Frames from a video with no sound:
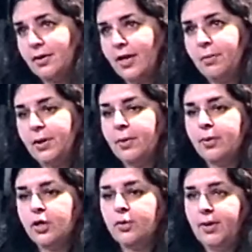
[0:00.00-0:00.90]
They're
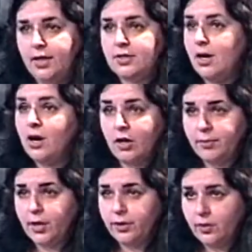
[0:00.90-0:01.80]
people who mean to
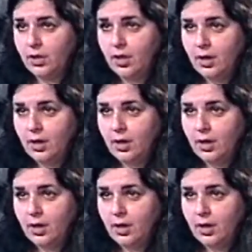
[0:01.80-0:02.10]
harm you.